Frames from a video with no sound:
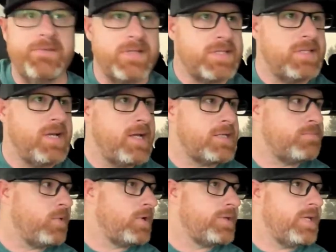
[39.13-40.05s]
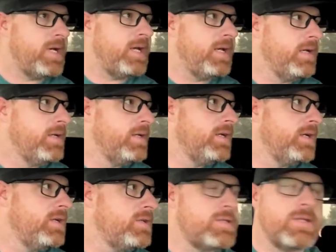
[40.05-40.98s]
It's dad's birthday,
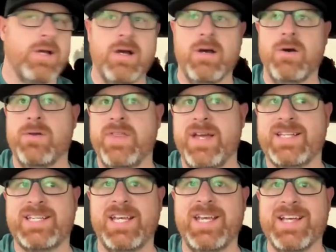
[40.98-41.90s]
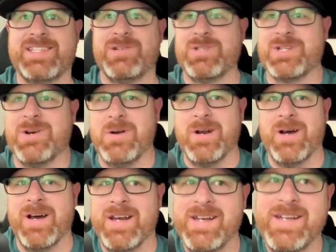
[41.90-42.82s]
so that's what's going
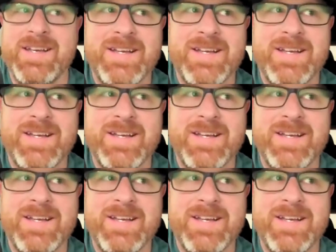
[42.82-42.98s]
on.